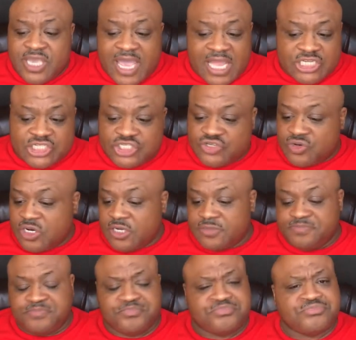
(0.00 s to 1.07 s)
got your
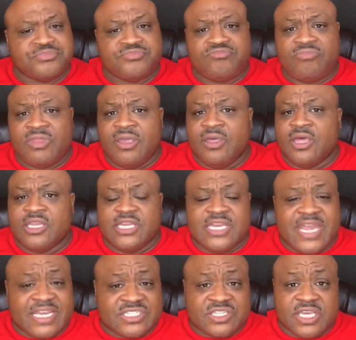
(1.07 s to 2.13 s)
truck.
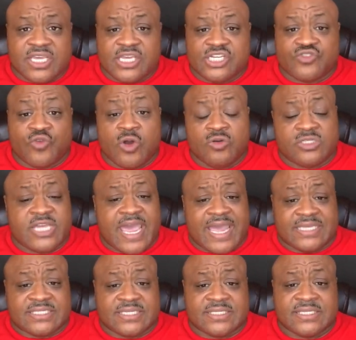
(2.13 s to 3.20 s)
Next thing is road
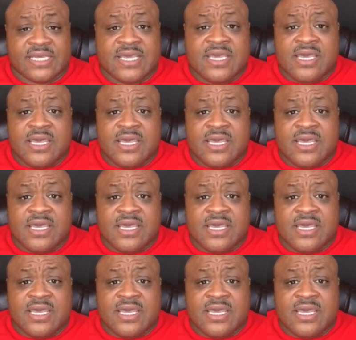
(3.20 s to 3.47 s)
taxes.